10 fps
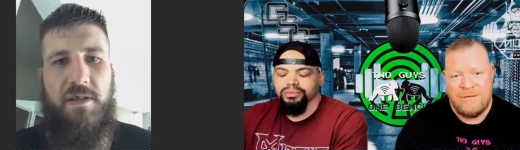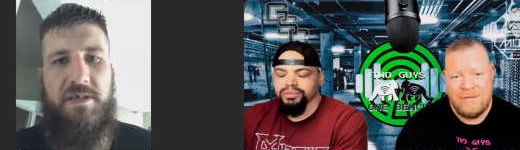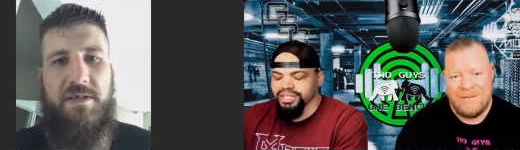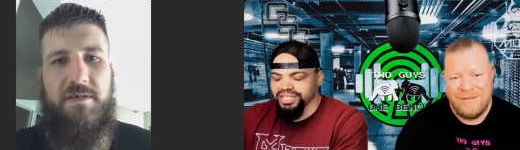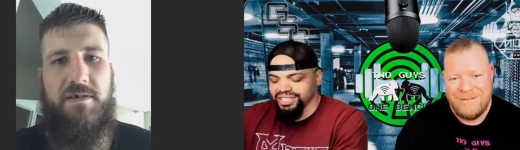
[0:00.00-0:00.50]

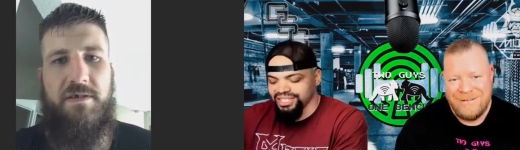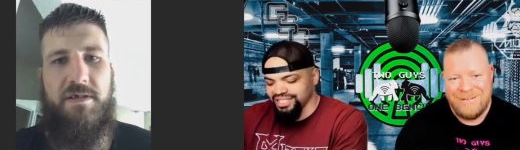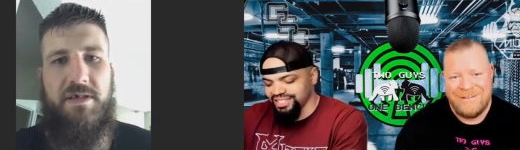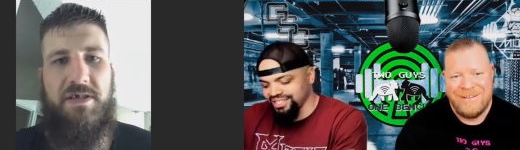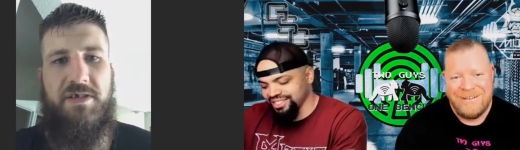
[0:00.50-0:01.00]
Speaker 1: it's
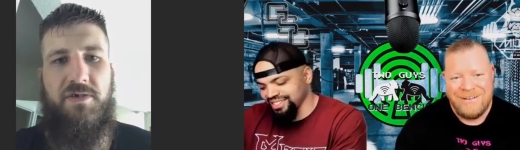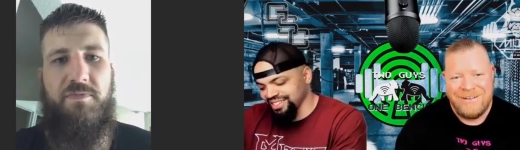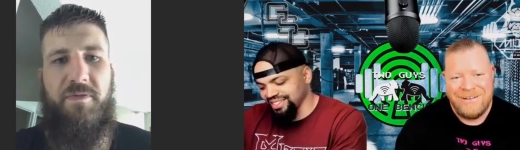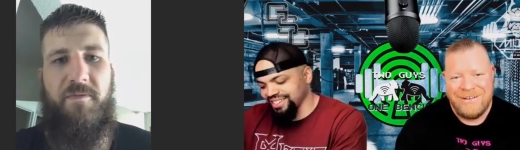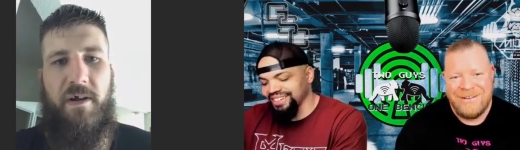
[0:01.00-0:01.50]

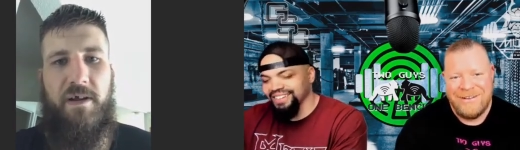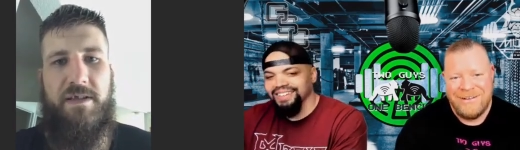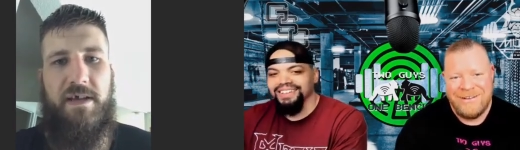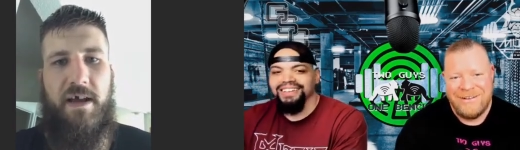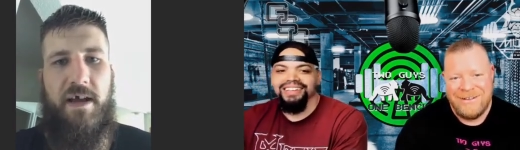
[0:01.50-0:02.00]
stupid
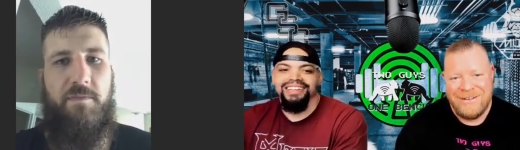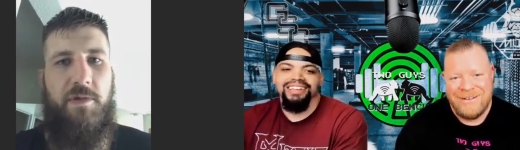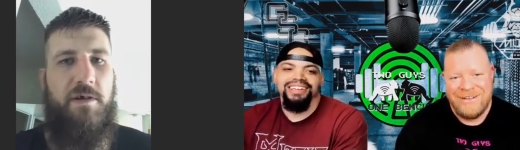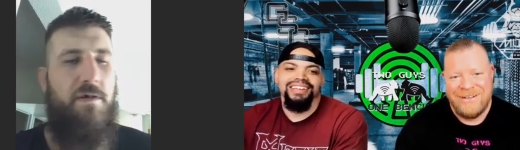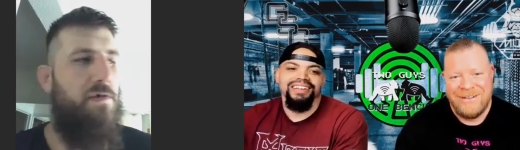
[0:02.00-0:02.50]
time,
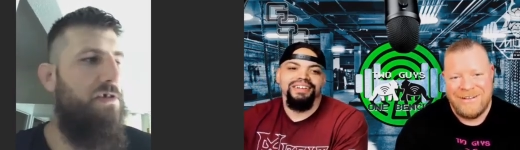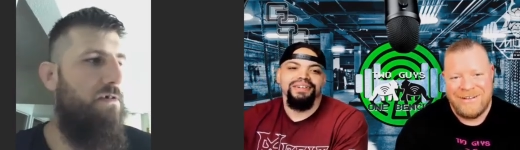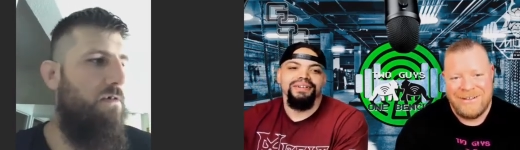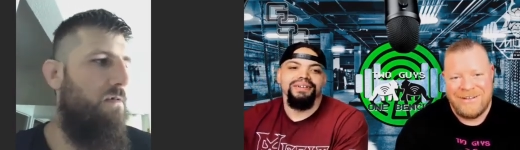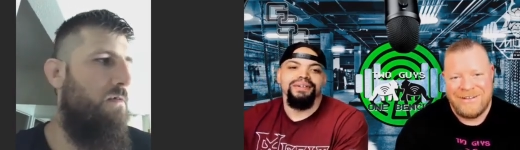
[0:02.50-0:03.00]
you know.
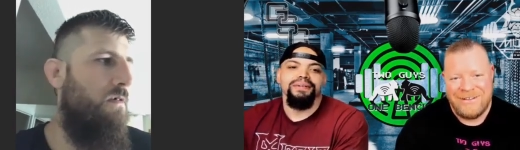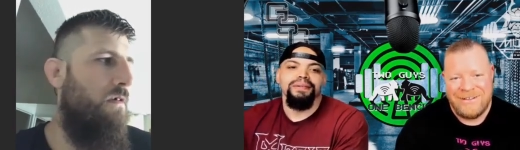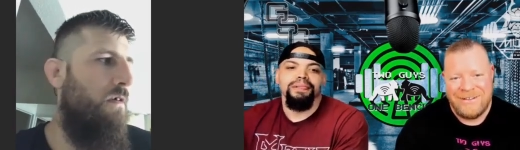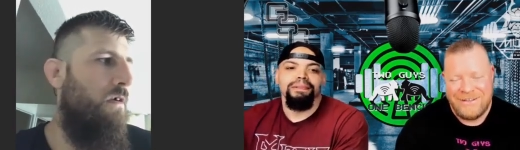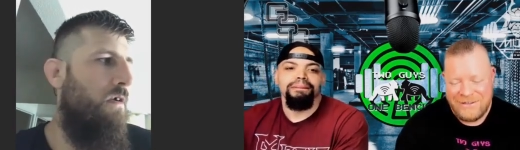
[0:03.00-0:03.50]
So
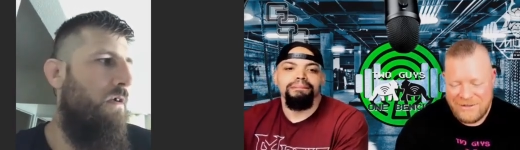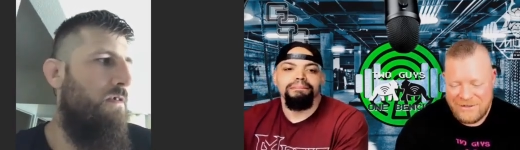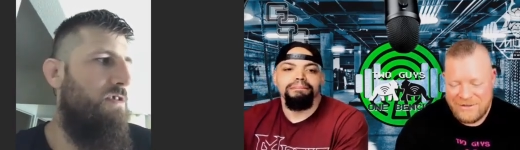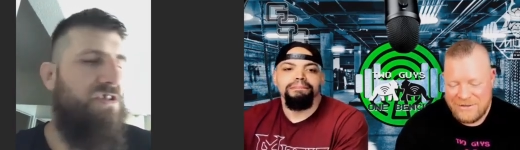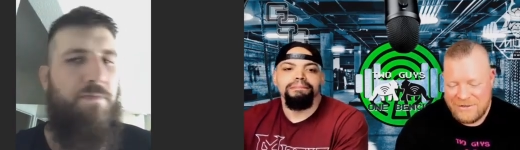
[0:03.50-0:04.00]

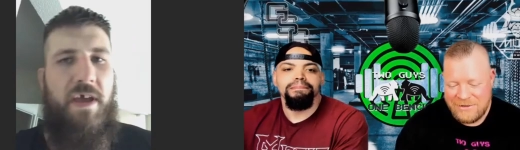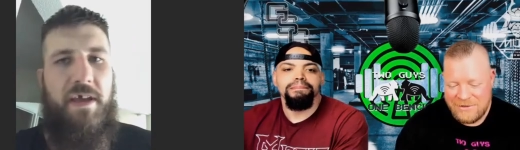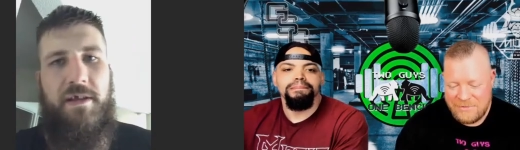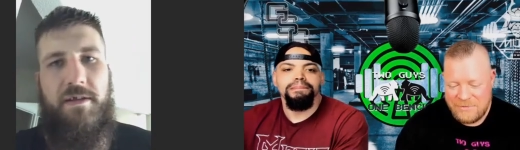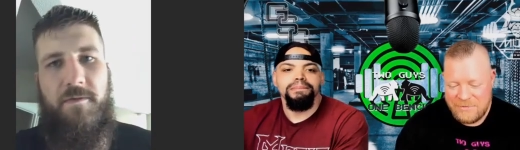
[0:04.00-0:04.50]
just to
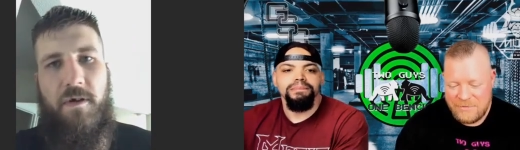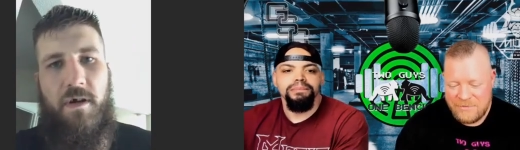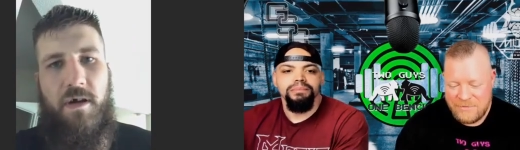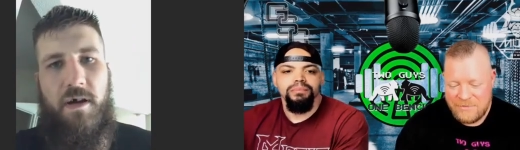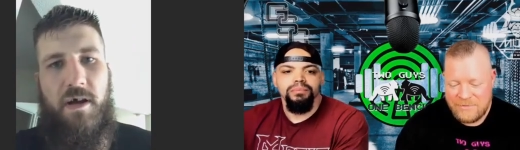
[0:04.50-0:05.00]
make it
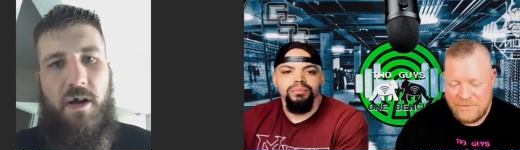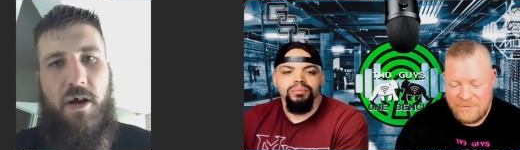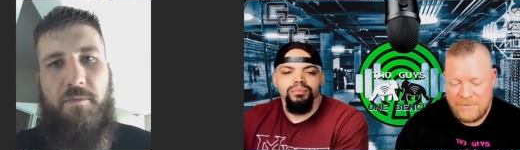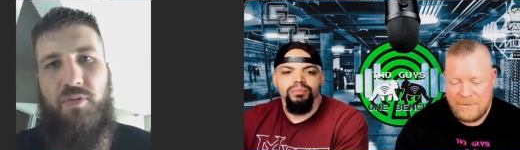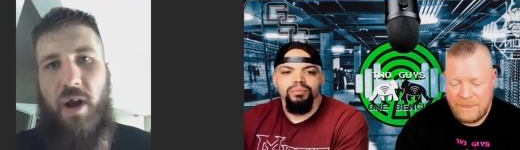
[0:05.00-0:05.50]
uh,
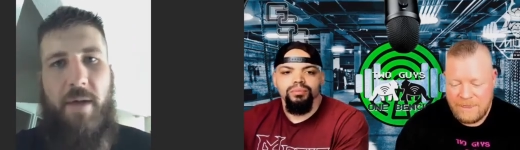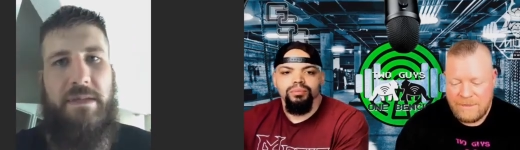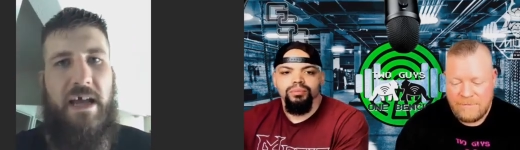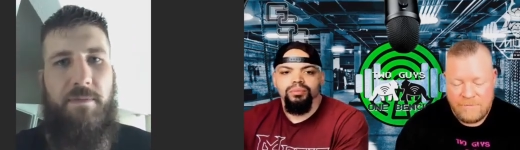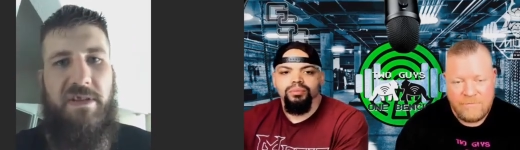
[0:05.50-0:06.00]
on prime
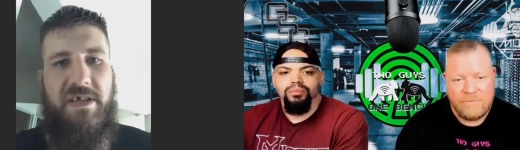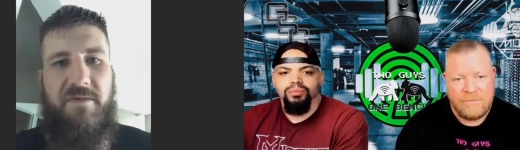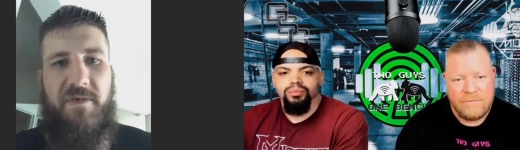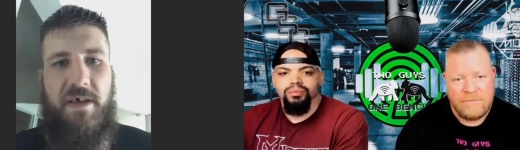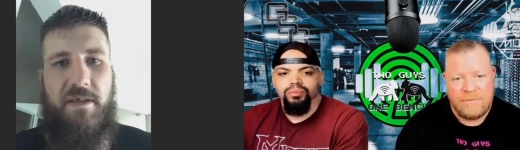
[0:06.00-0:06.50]
time in
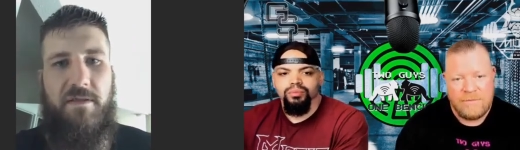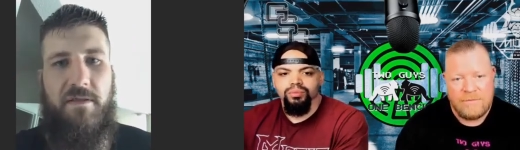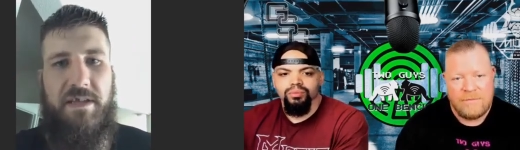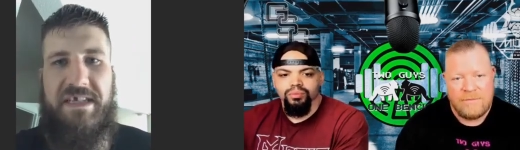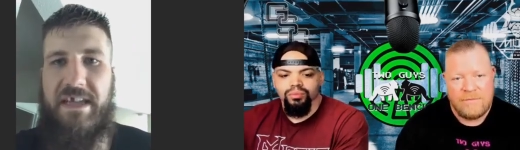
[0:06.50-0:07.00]
TV
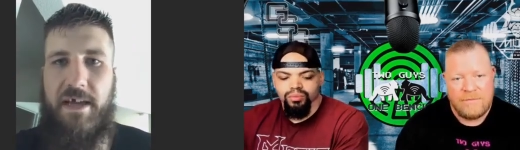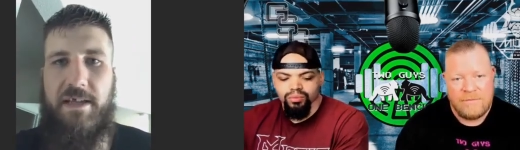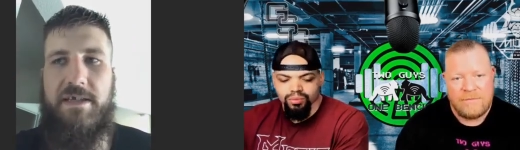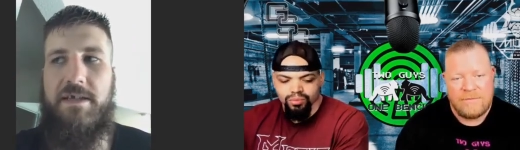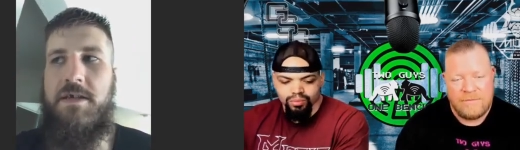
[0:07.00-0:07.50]
in the
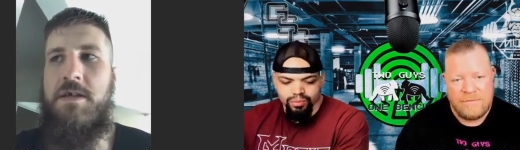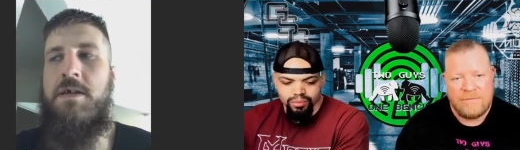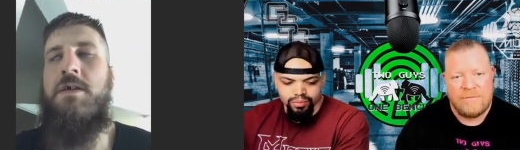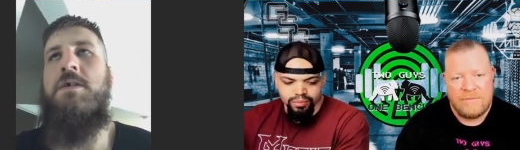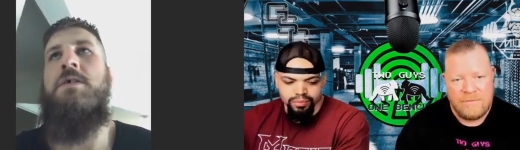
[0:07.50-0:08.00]
states.
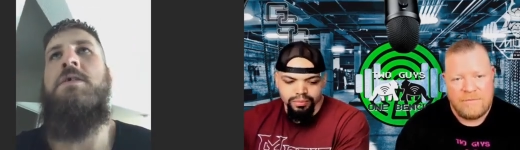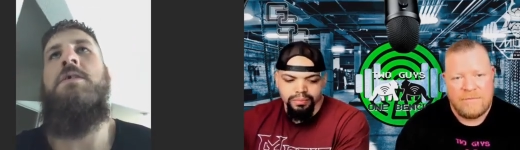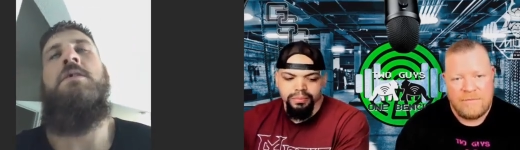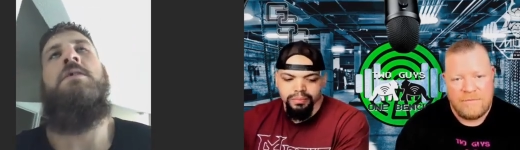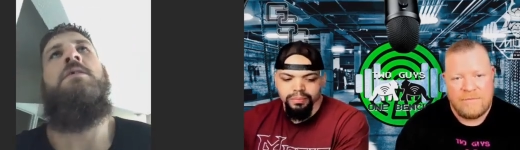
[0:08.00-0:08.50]

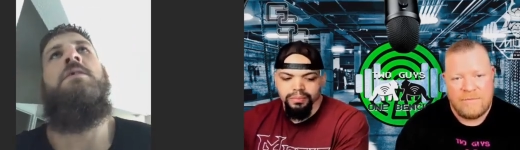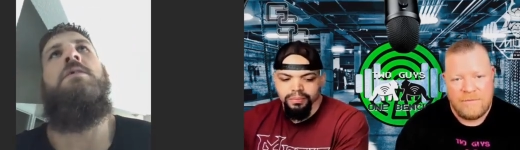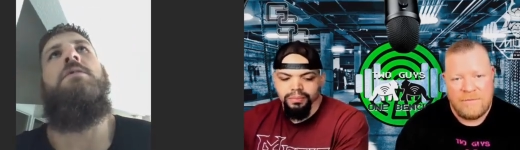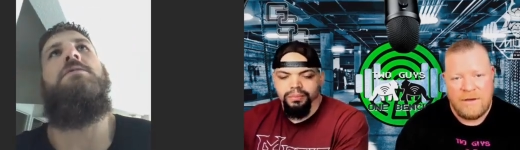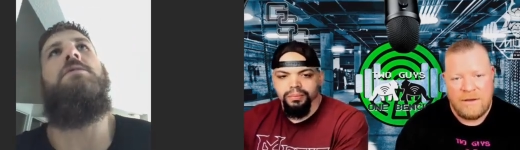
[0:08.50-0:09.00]

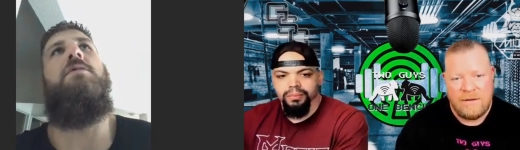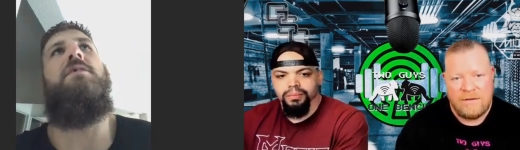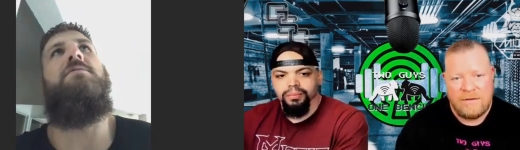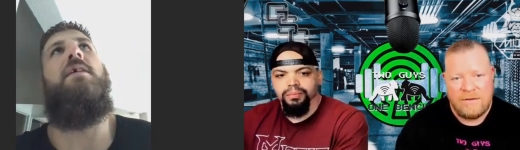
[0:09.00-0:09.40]
Yeah. So it,